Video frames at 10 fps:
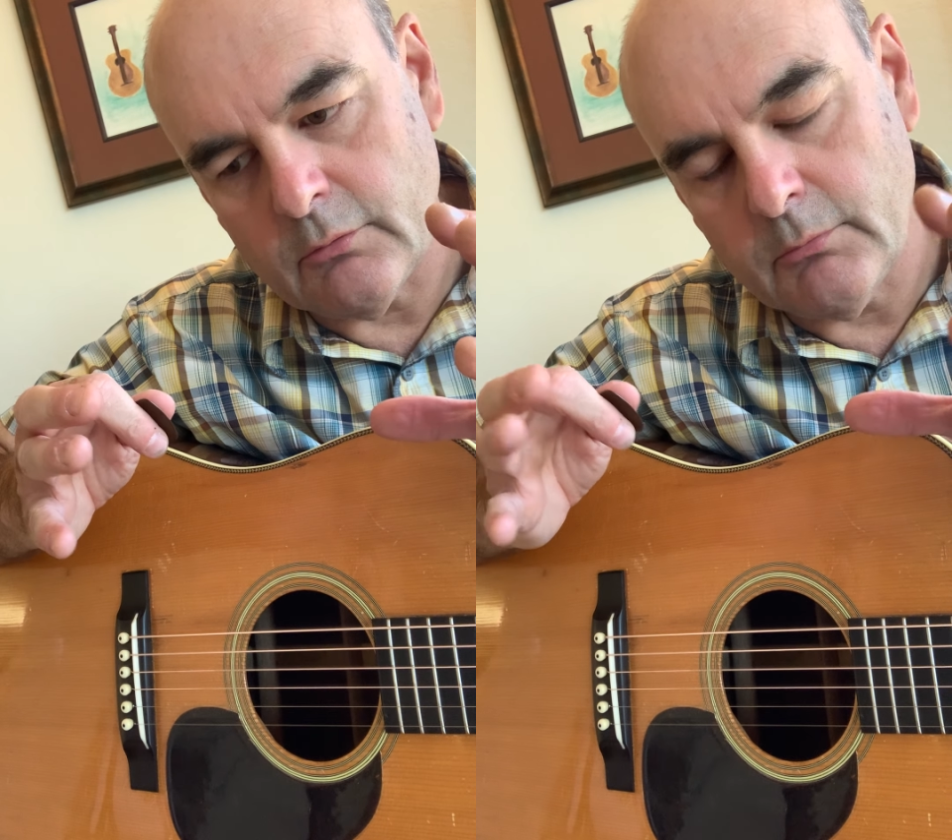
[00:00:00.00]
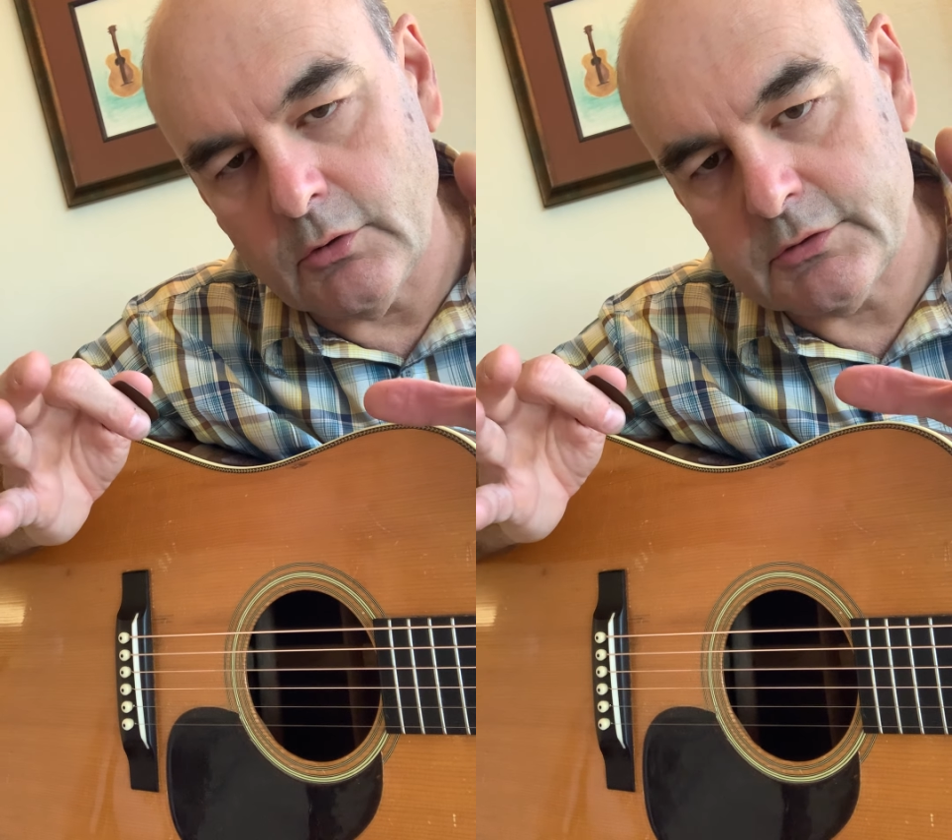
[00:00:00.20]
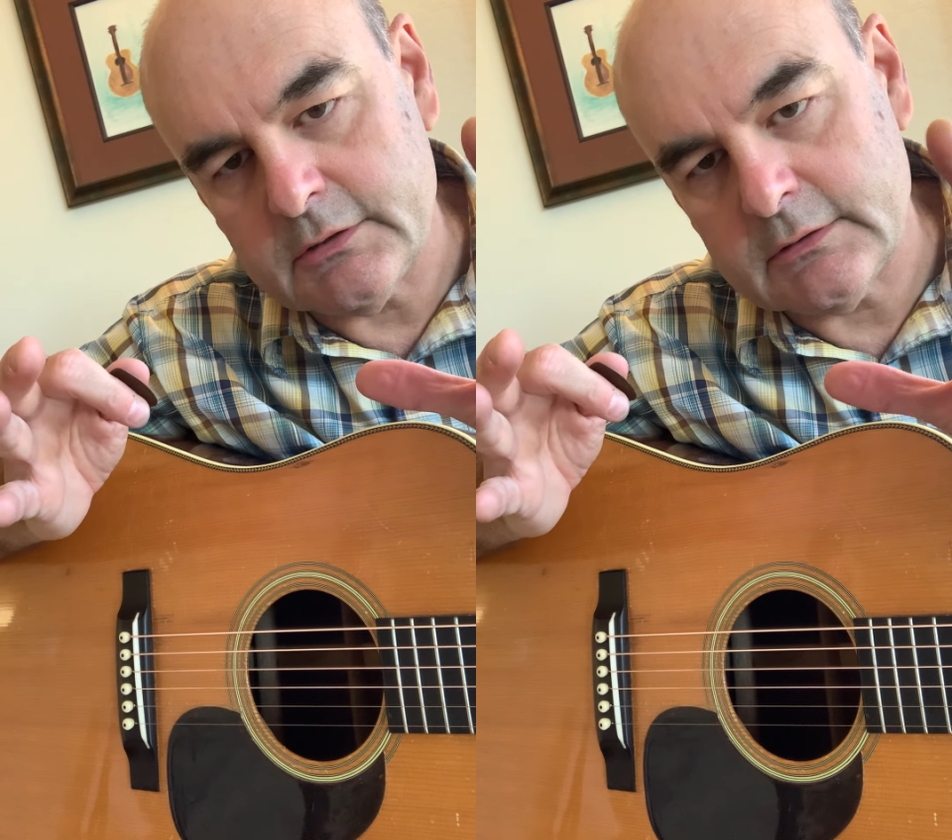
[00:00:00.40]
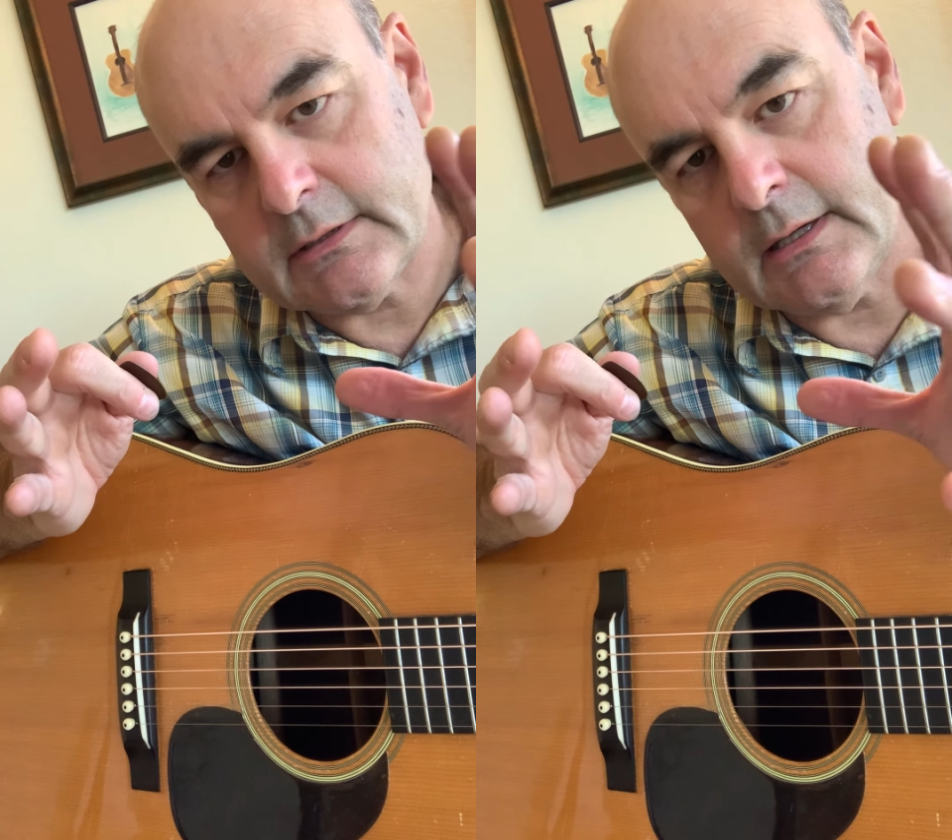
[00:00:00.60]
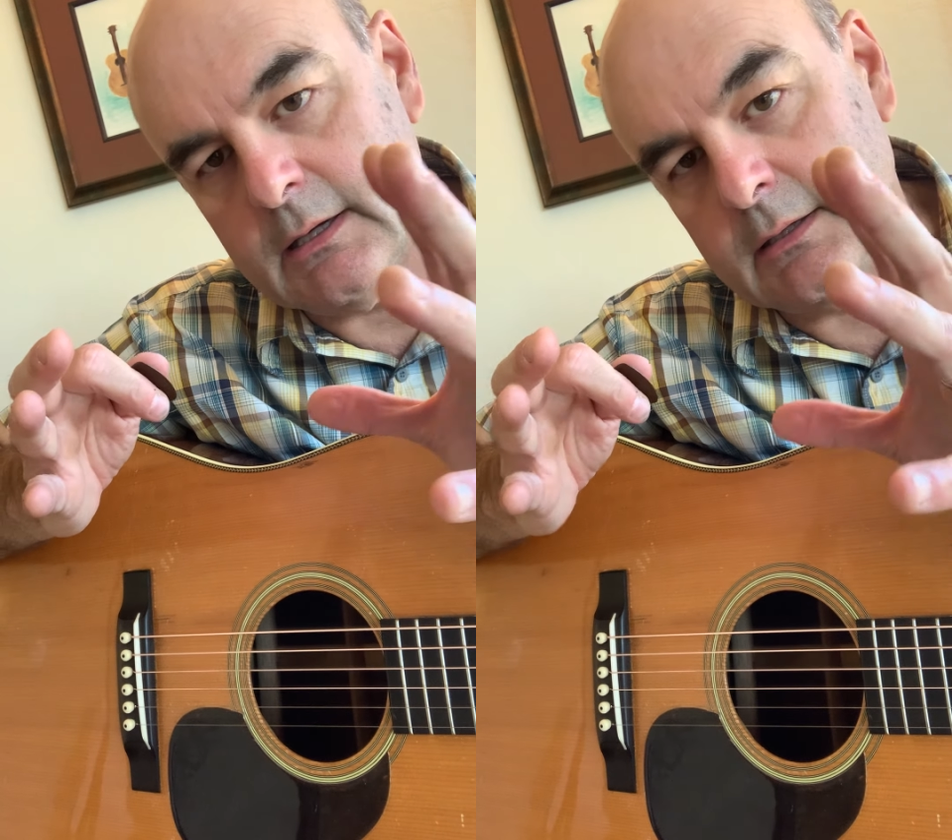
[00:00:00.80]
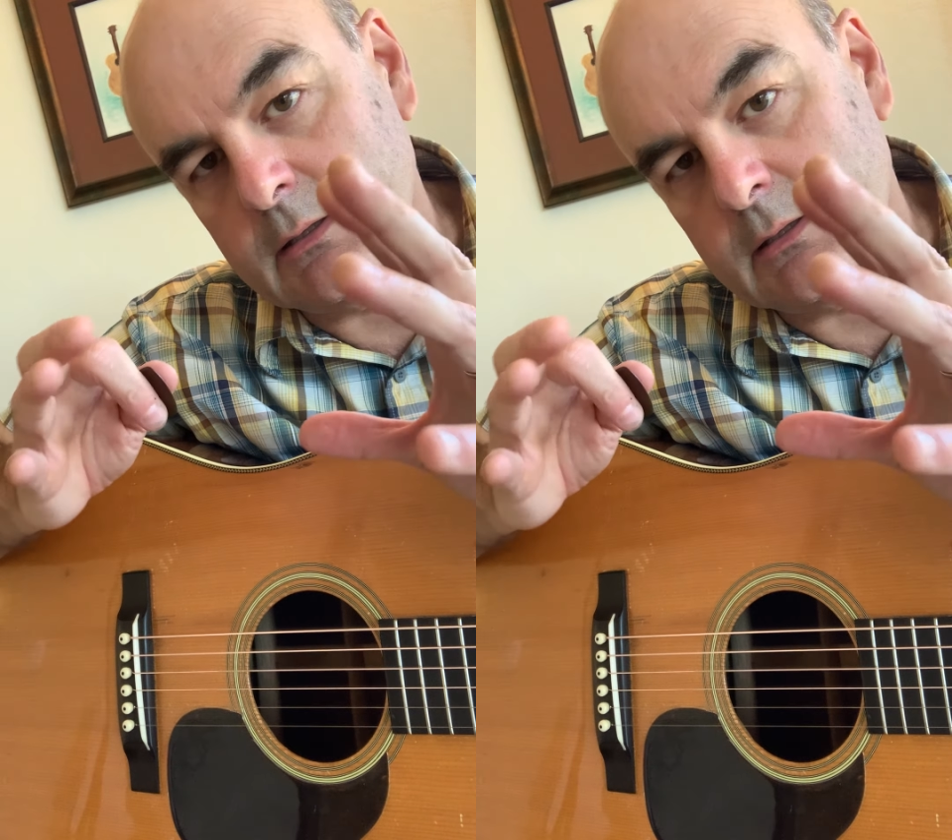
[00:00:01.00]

motions kind